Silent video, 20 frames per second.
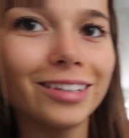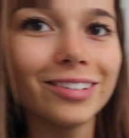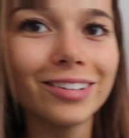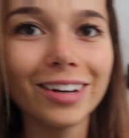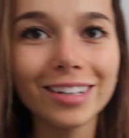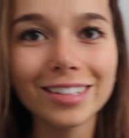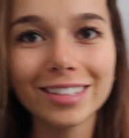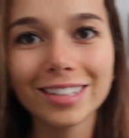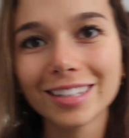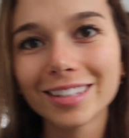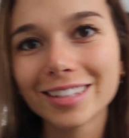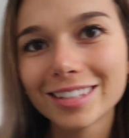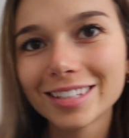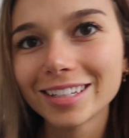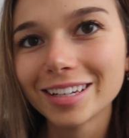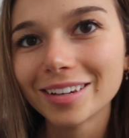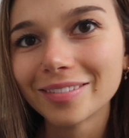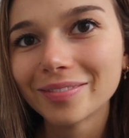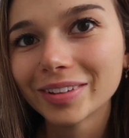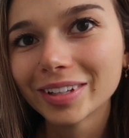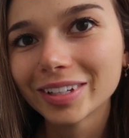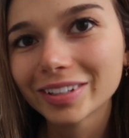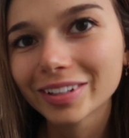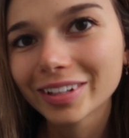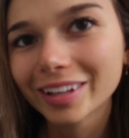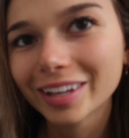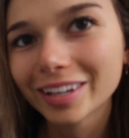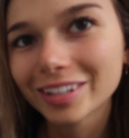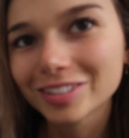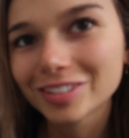you guys can see I'm
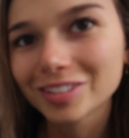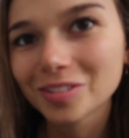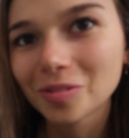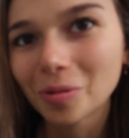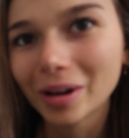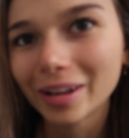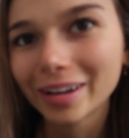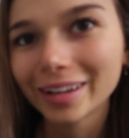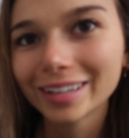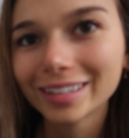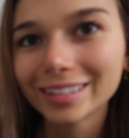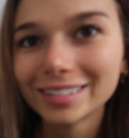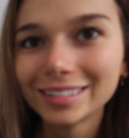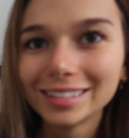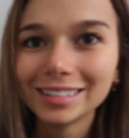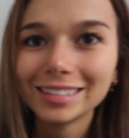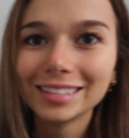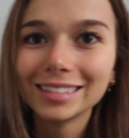literally like squatting.